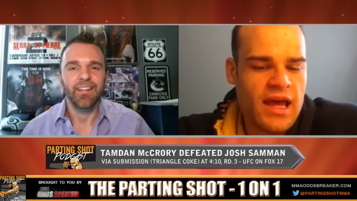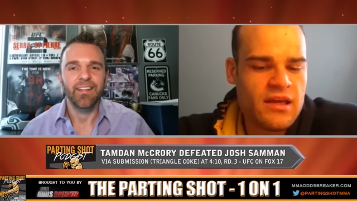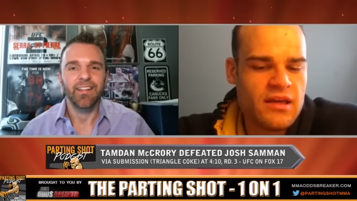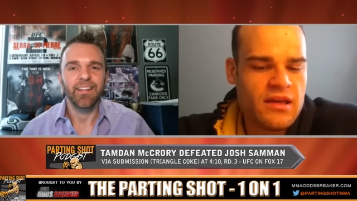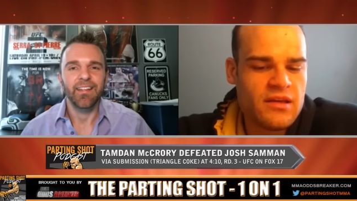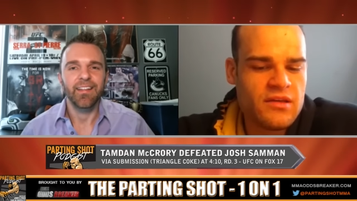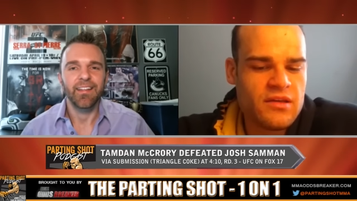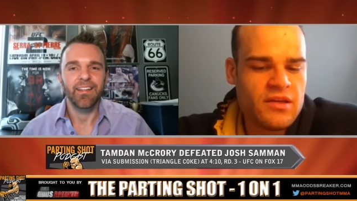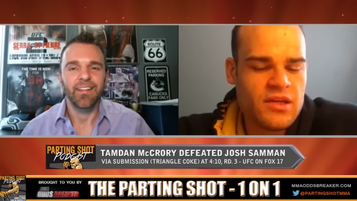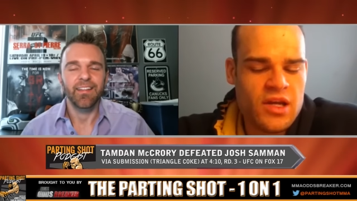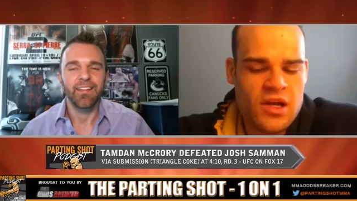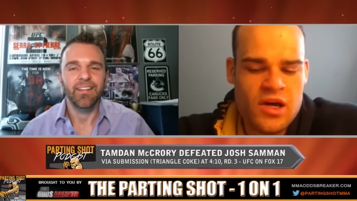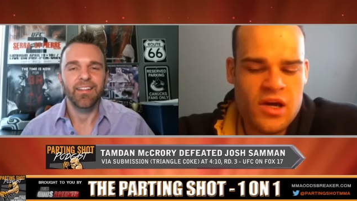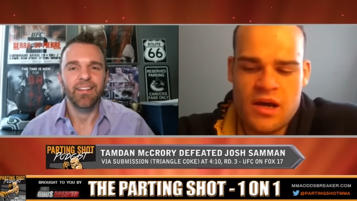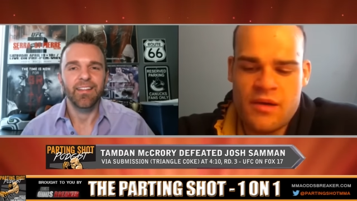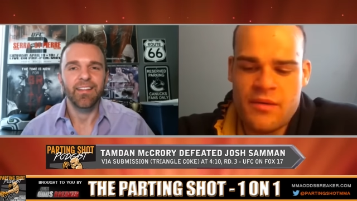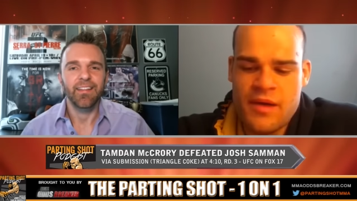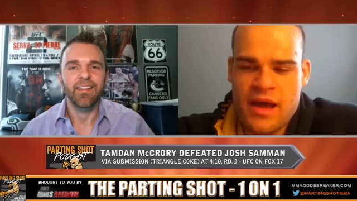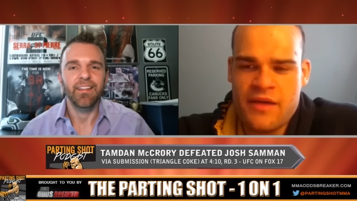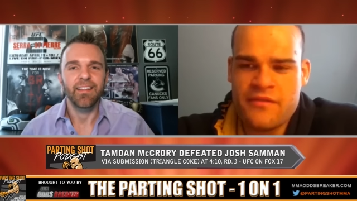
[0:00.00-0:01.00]
Speaker 1: you know,
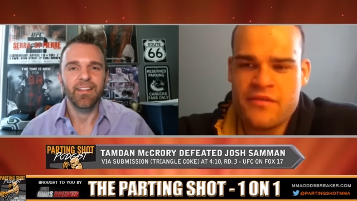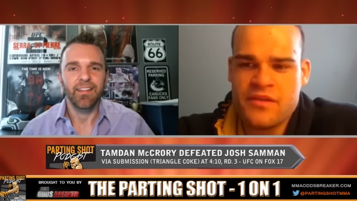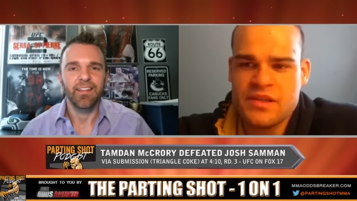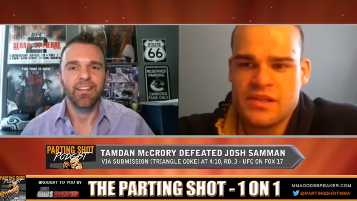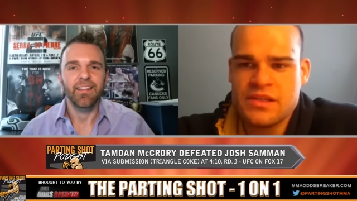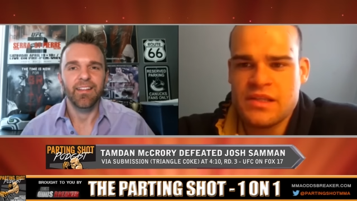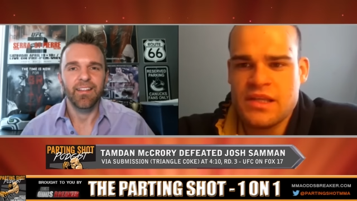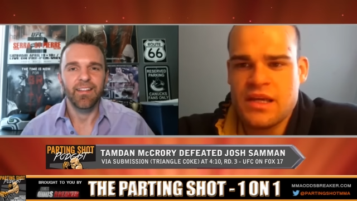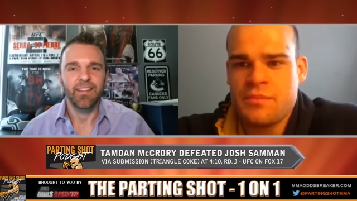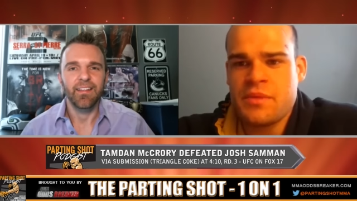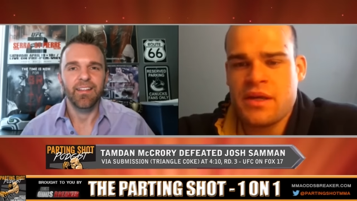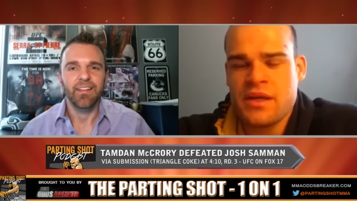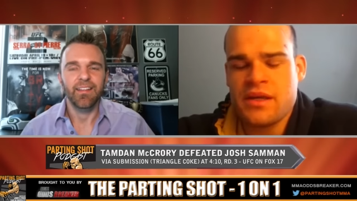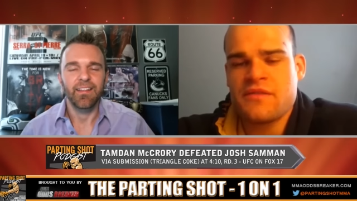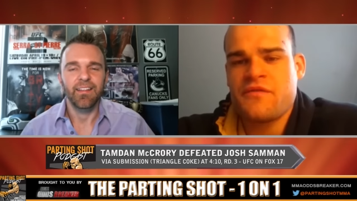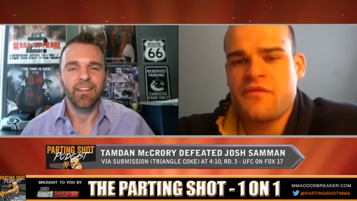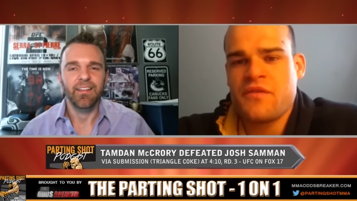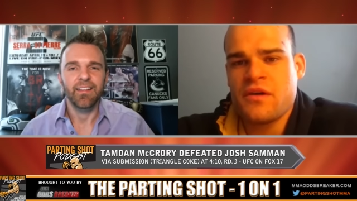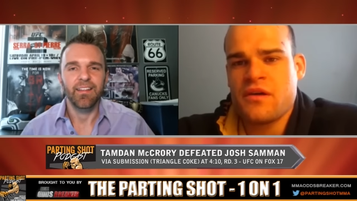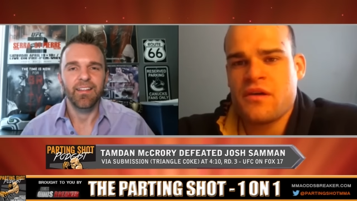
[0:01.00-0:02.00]
obviously I'm going to
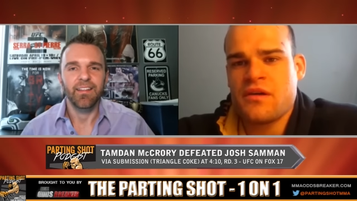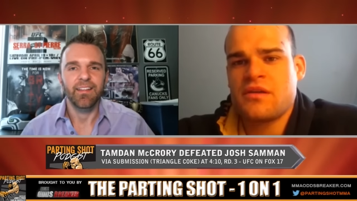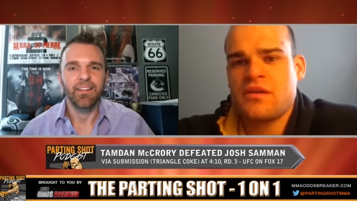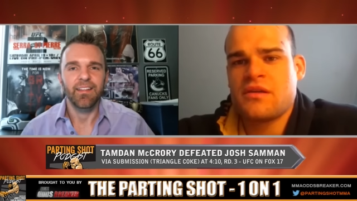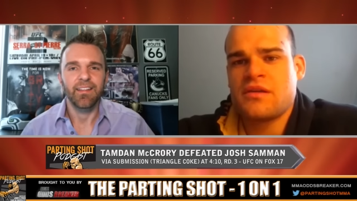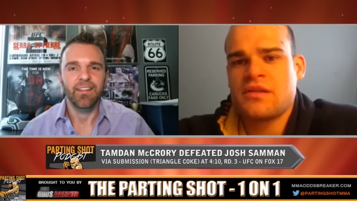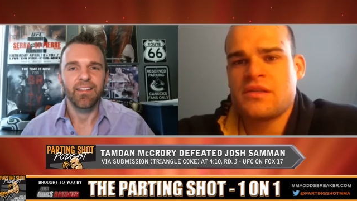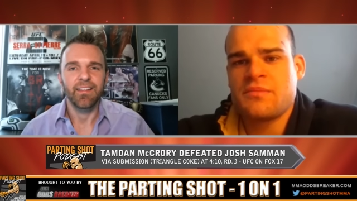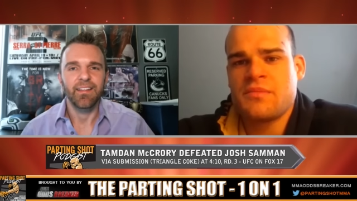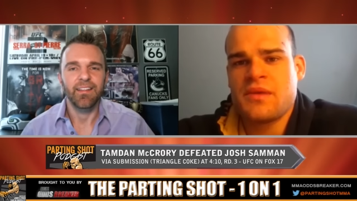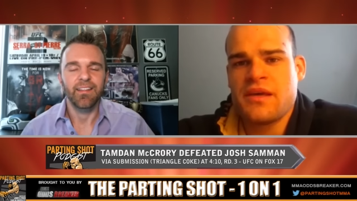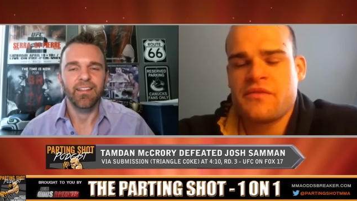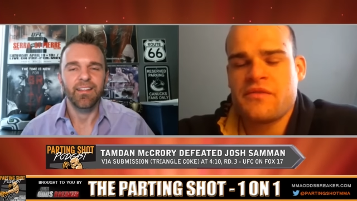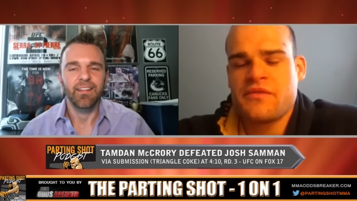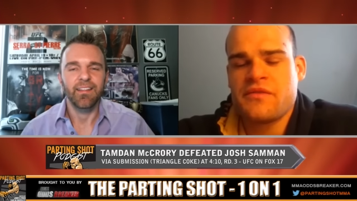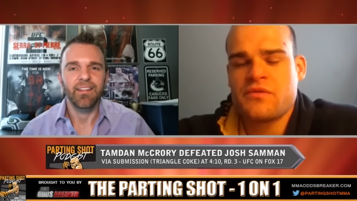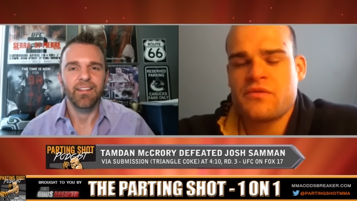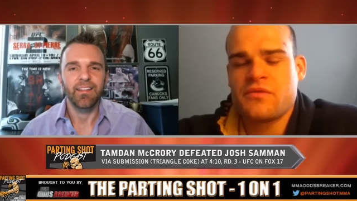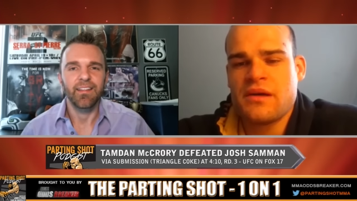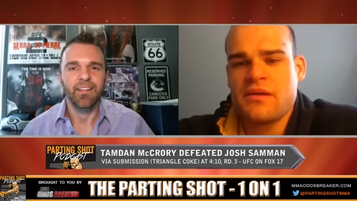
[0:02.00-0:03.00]
get some gifts
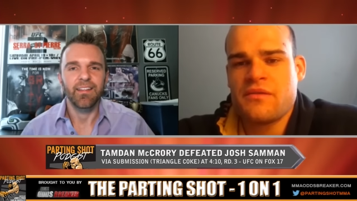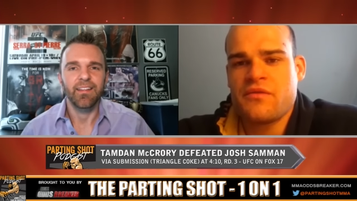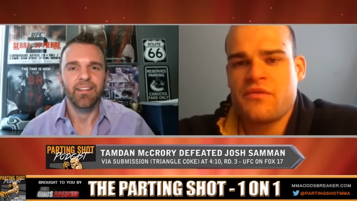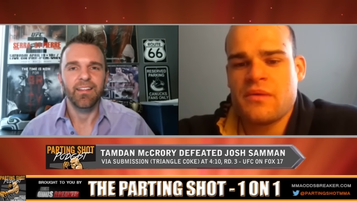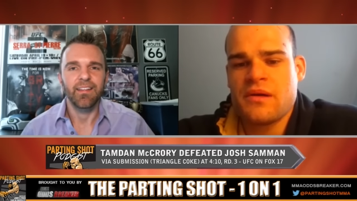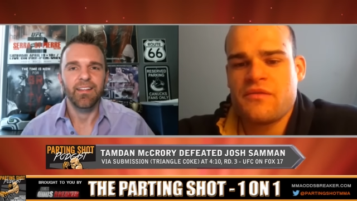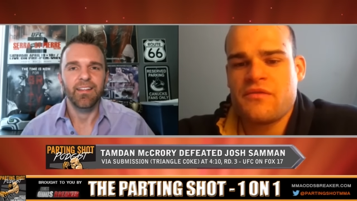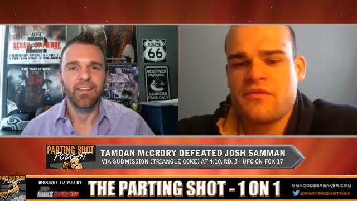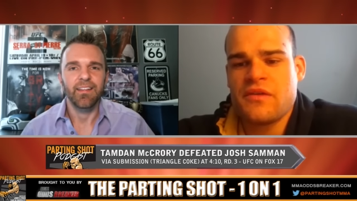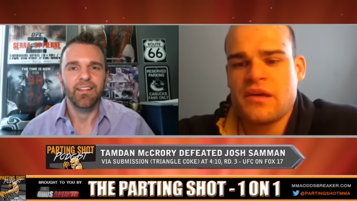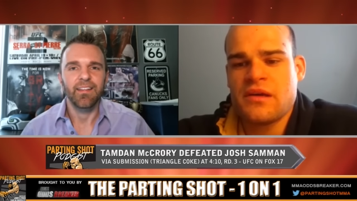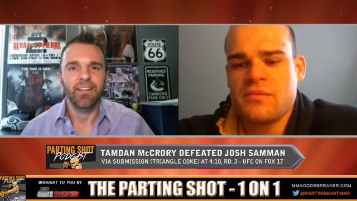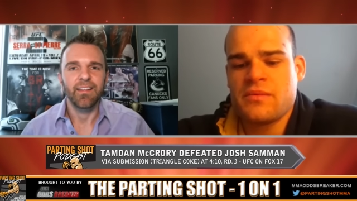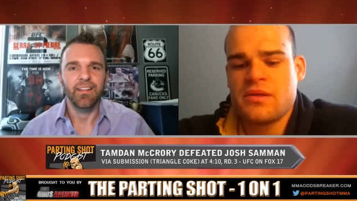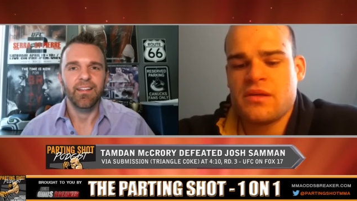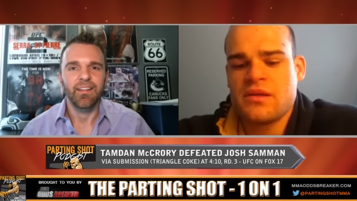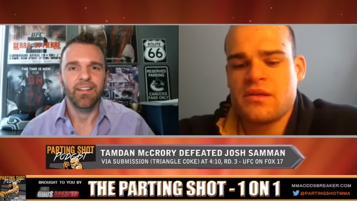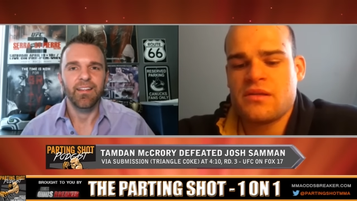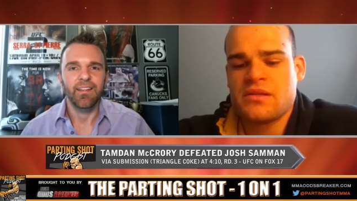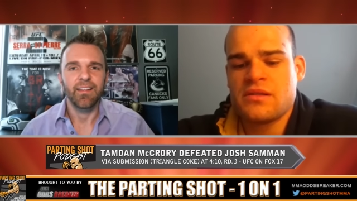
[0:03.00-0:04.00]
for my
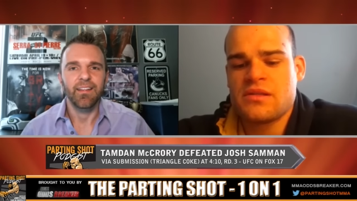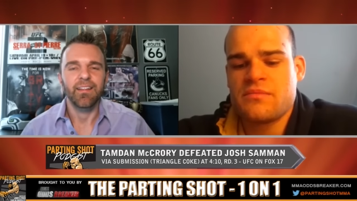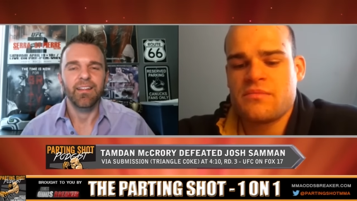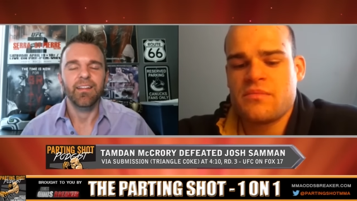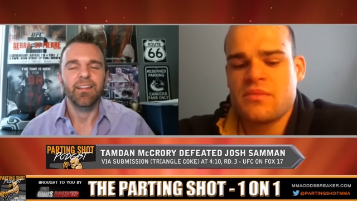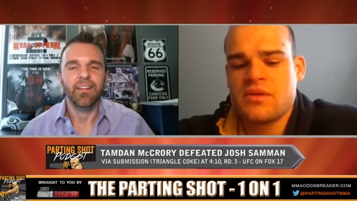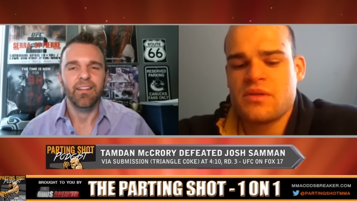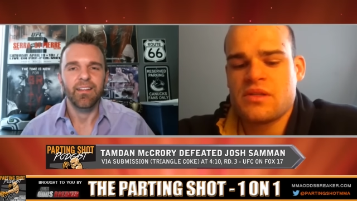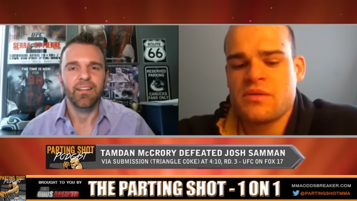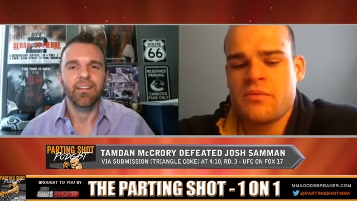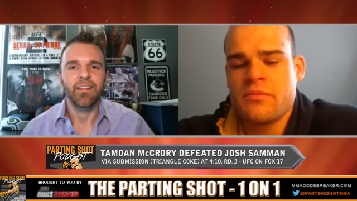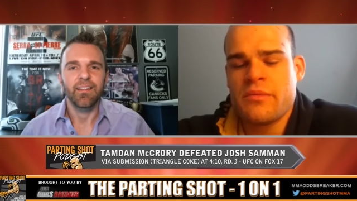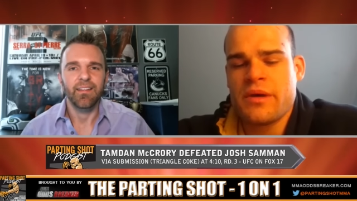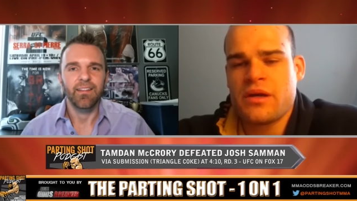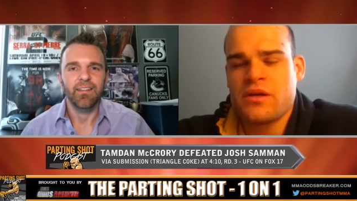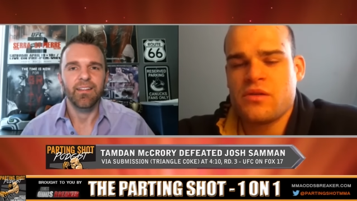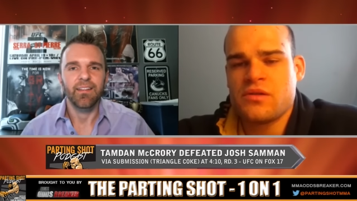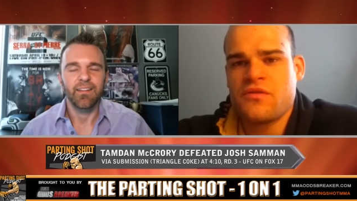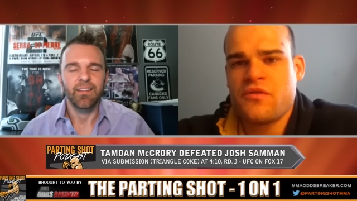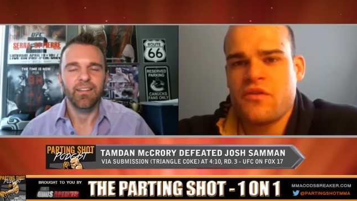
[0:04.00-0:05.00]
family and some of my
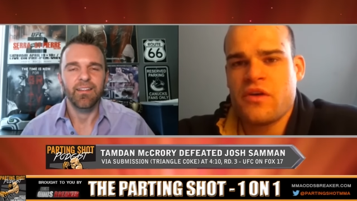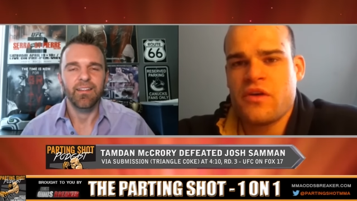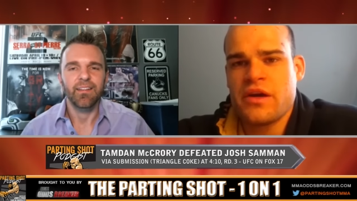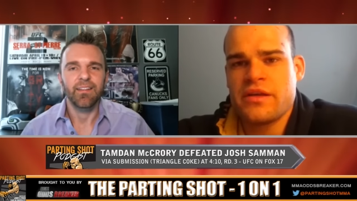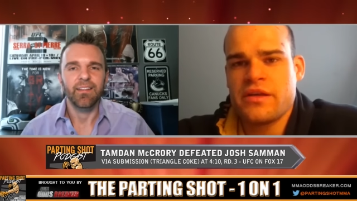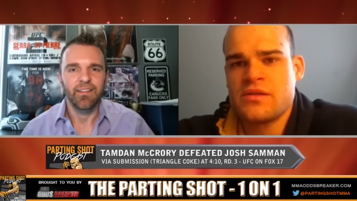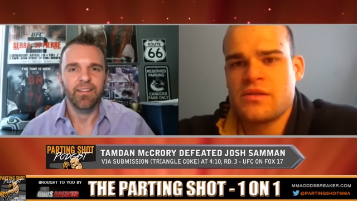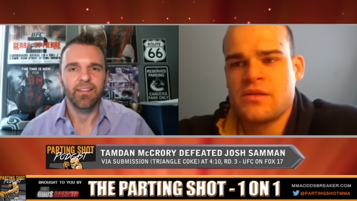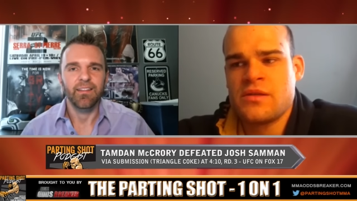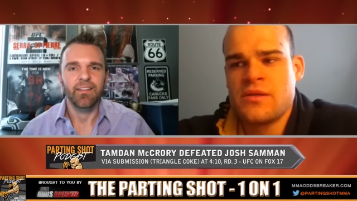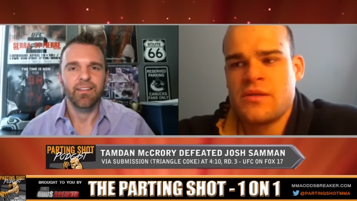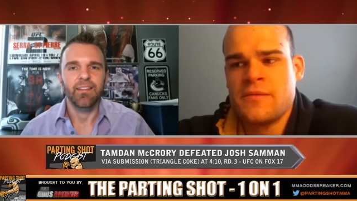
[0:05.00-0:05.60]
close friends.